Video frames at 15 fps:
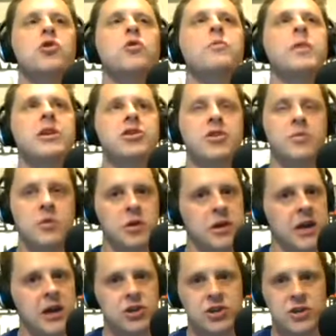much
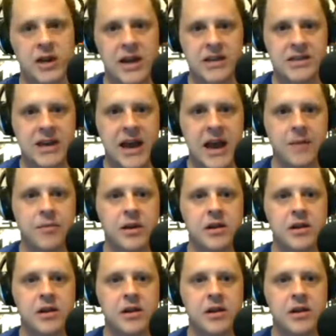communication that has to happen.